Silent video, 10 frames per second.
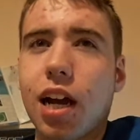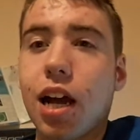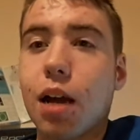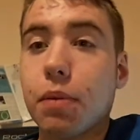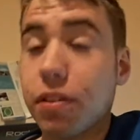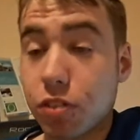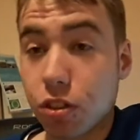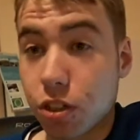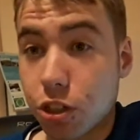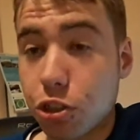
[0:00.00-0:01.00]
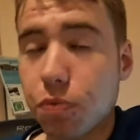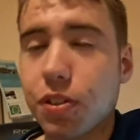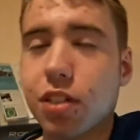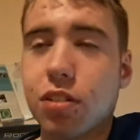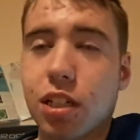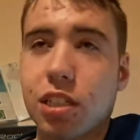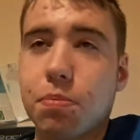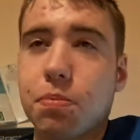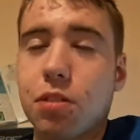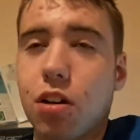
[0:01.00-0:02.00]
I even done a YouTube video and I
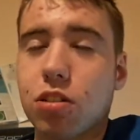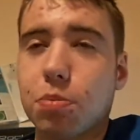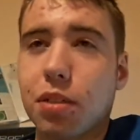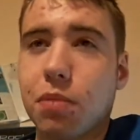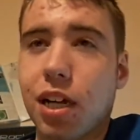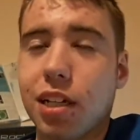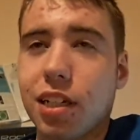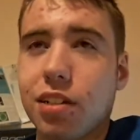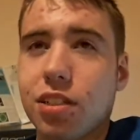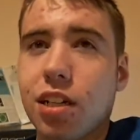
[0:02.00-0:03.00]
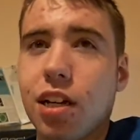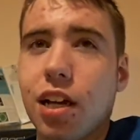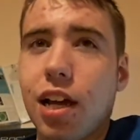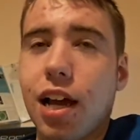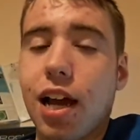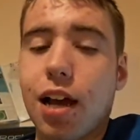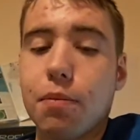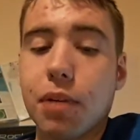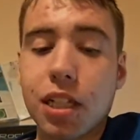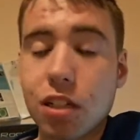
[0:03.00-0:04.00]
talked about my ideas.
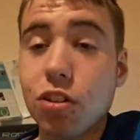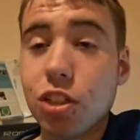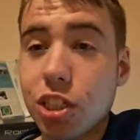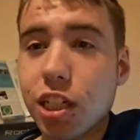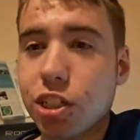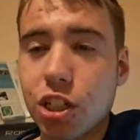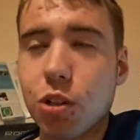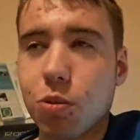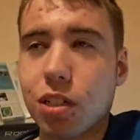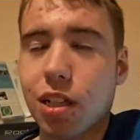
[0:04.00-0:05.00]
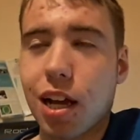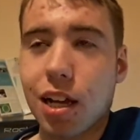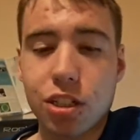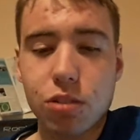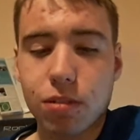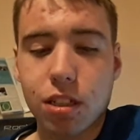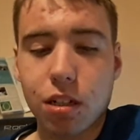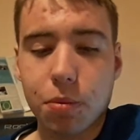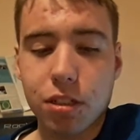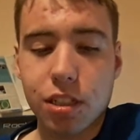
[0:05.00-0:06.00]
And another thing too that I just want to
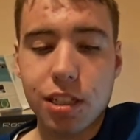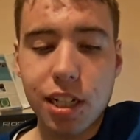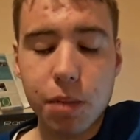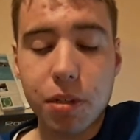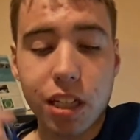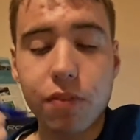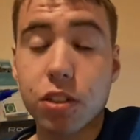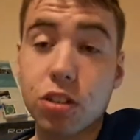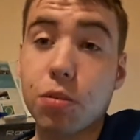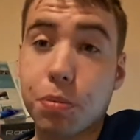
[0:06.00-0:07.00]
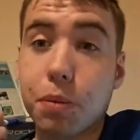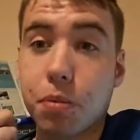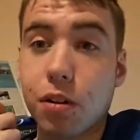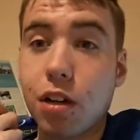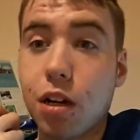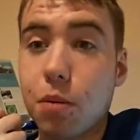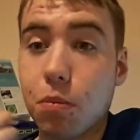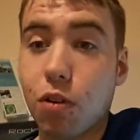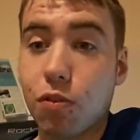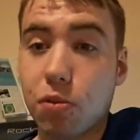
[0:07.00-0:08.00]
talk about is they're saying about giving young people
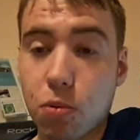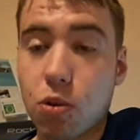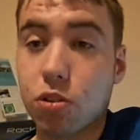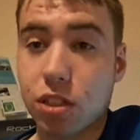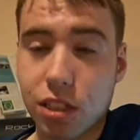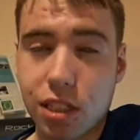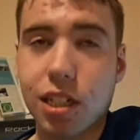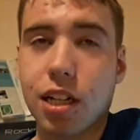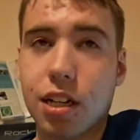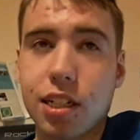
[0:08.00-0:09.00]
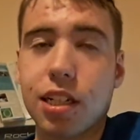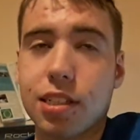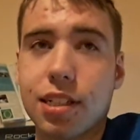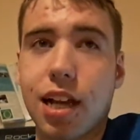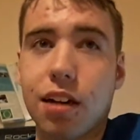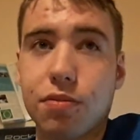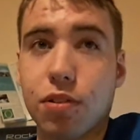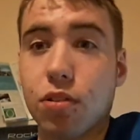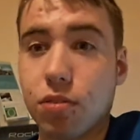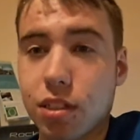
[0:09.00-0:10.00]
more of awards and things like that
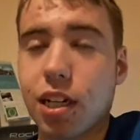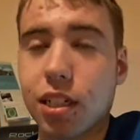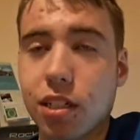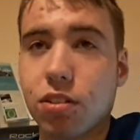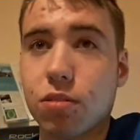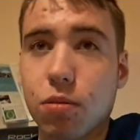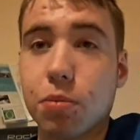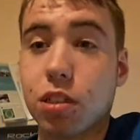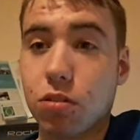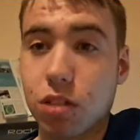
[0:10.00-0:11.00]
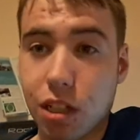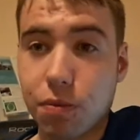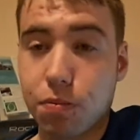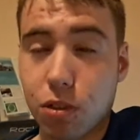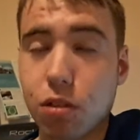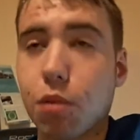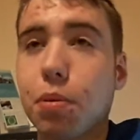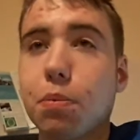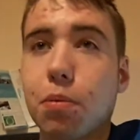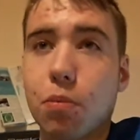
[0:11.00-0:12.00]
for the Tidy Towns Women. They're going to give younger
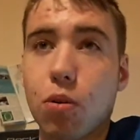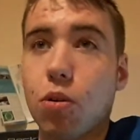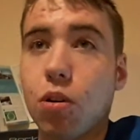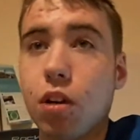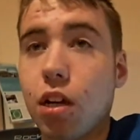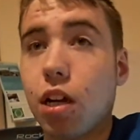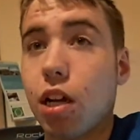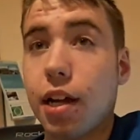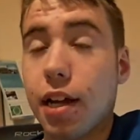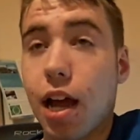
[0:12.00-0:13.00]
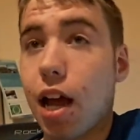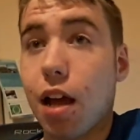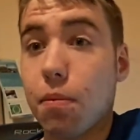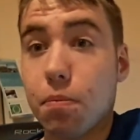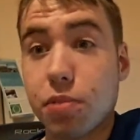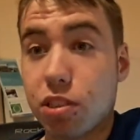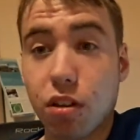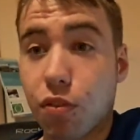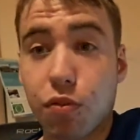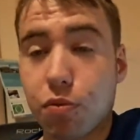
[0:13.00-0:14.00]
people more
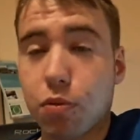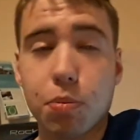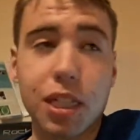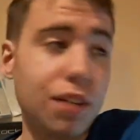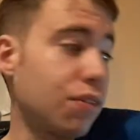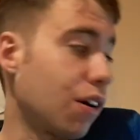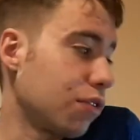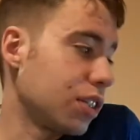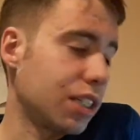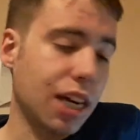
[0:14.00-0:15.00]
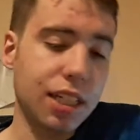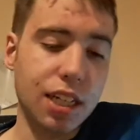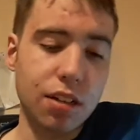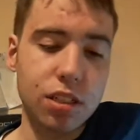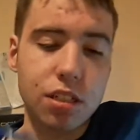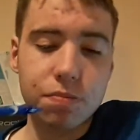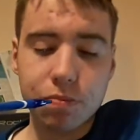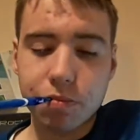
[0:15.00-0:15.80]
stuff for being involved in the Tidy Towns.